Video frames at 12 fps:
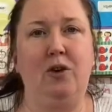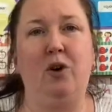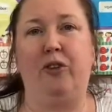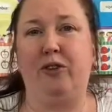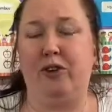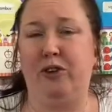You
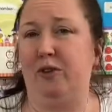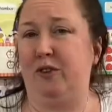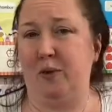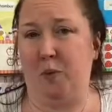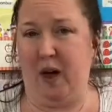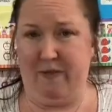also could use
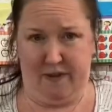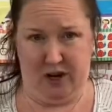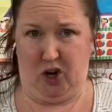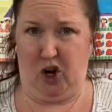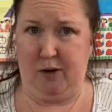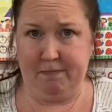some white
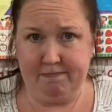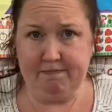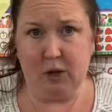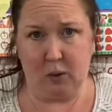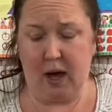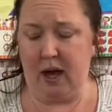vinegar,
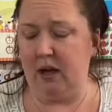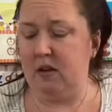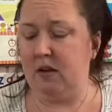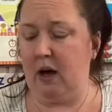okay?